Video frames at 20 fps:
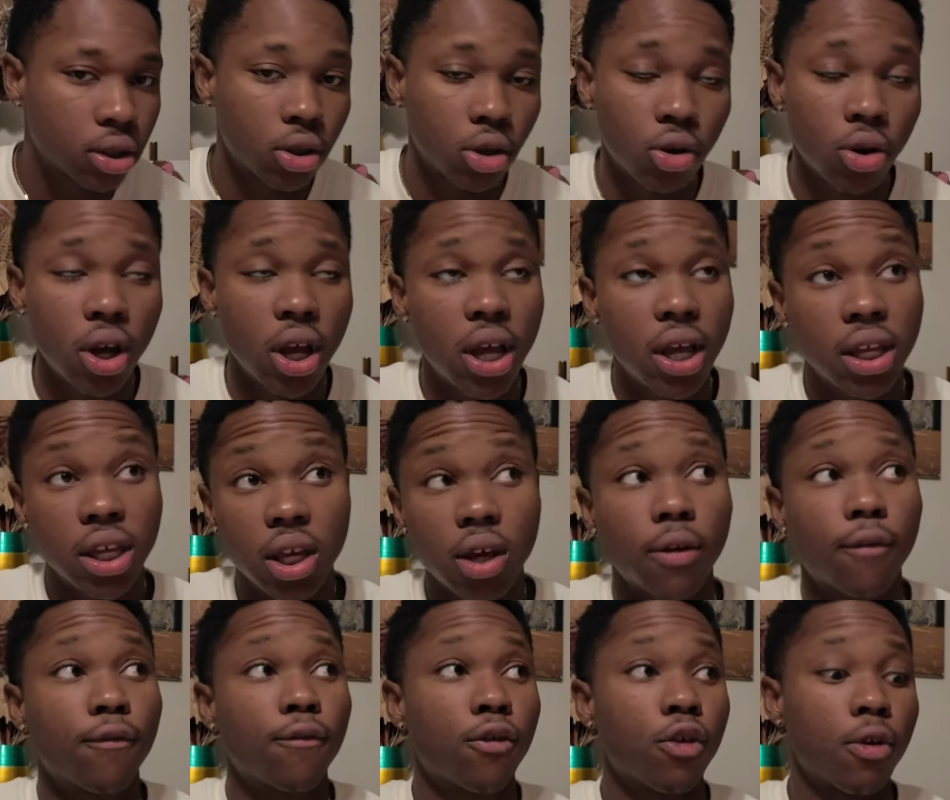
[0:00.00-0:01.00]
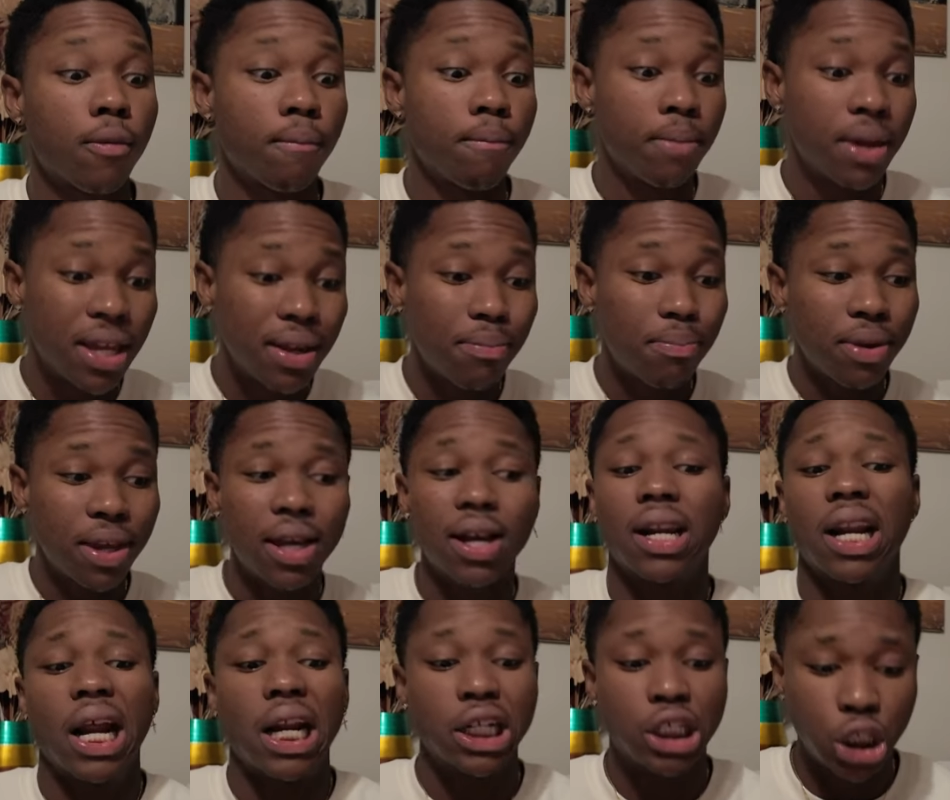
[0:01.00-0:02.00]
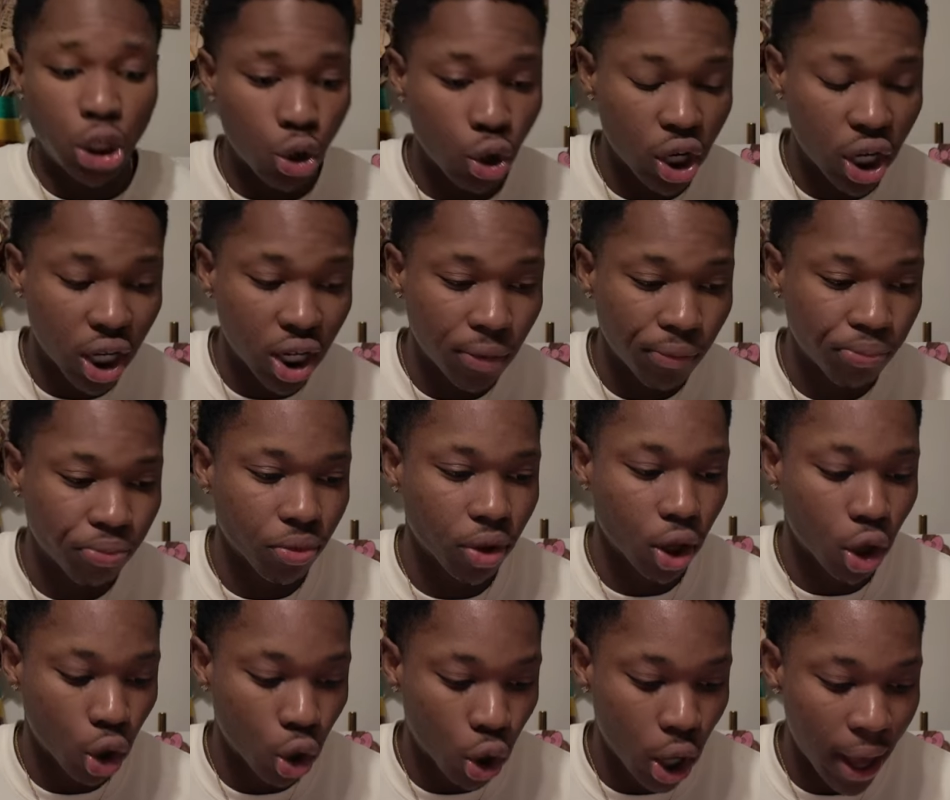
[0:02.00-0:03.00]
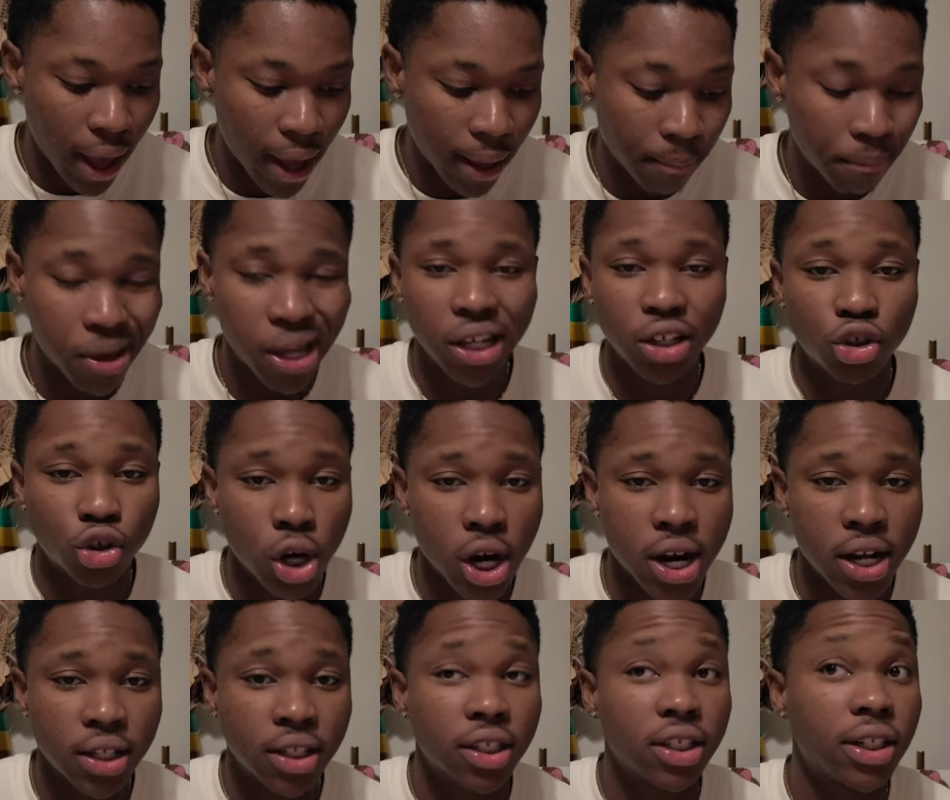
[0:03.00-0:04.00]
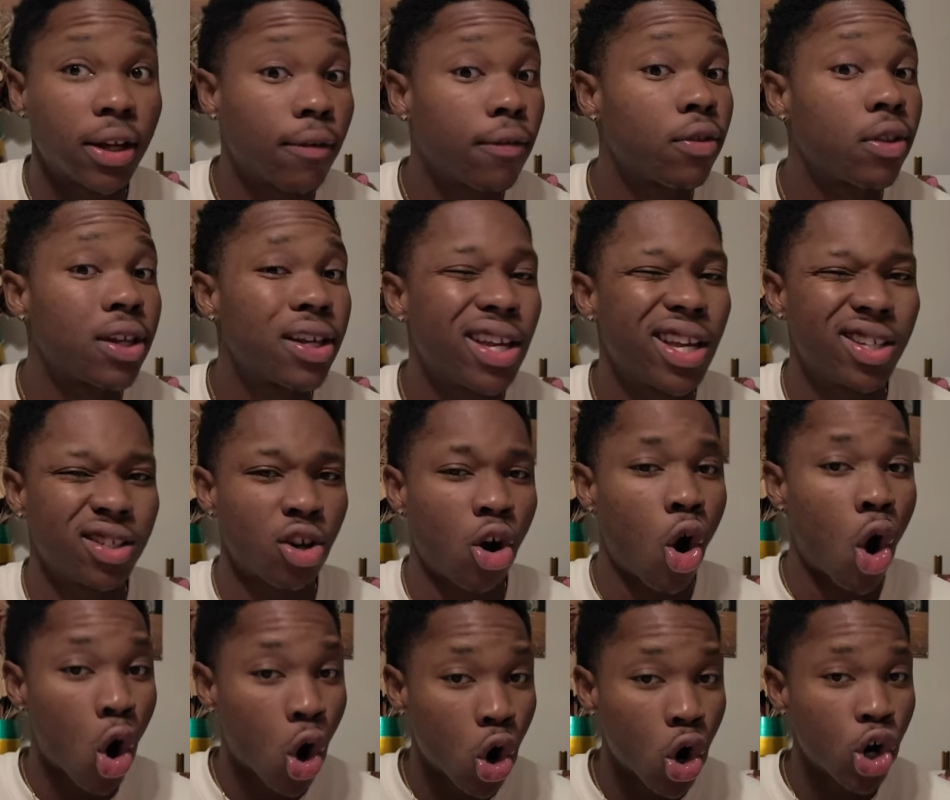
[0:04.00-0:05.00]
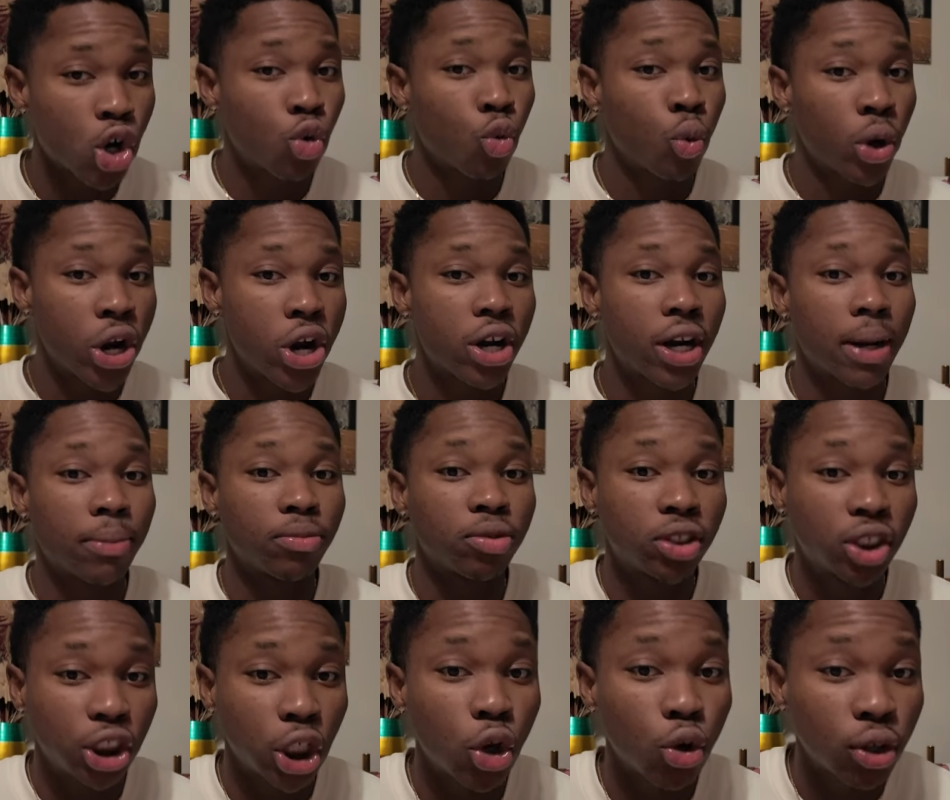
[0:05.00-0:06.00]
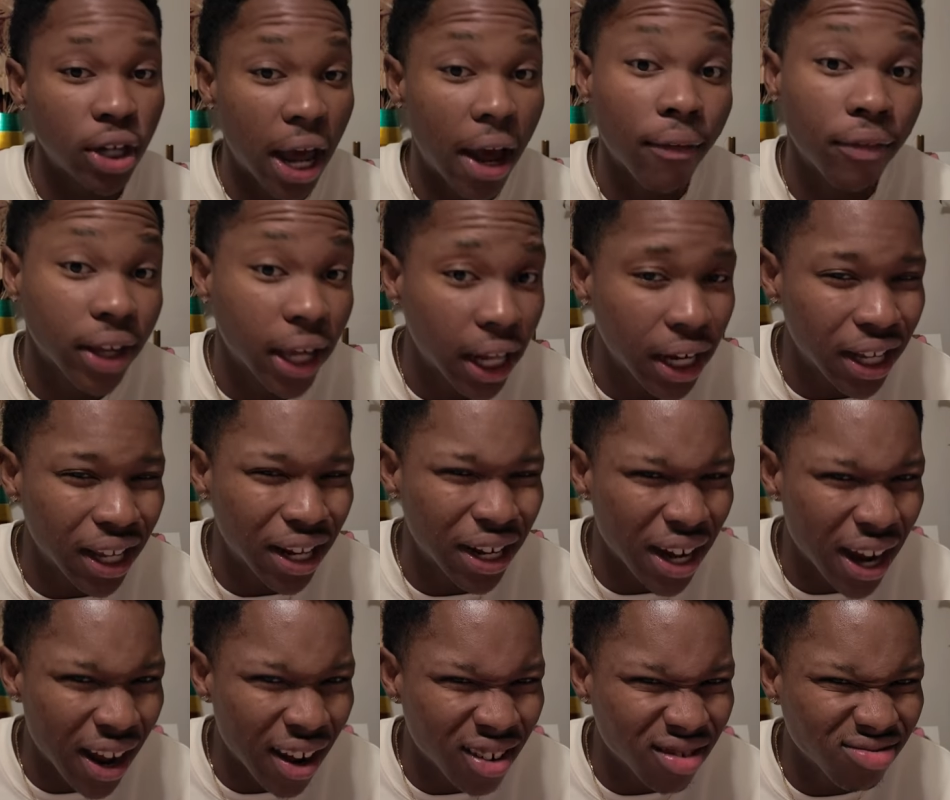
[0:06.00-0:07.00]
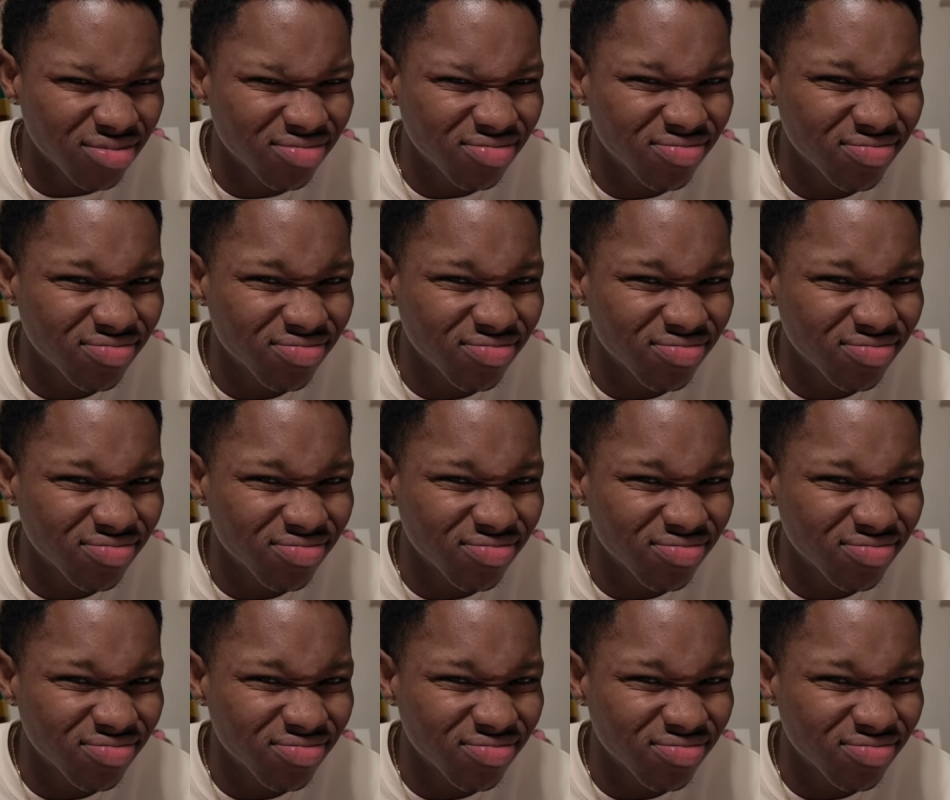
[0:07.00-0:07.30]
So yeah, for me being a Nigerian and being trans, it definitely is hard, weird, and I'm still navigating it now,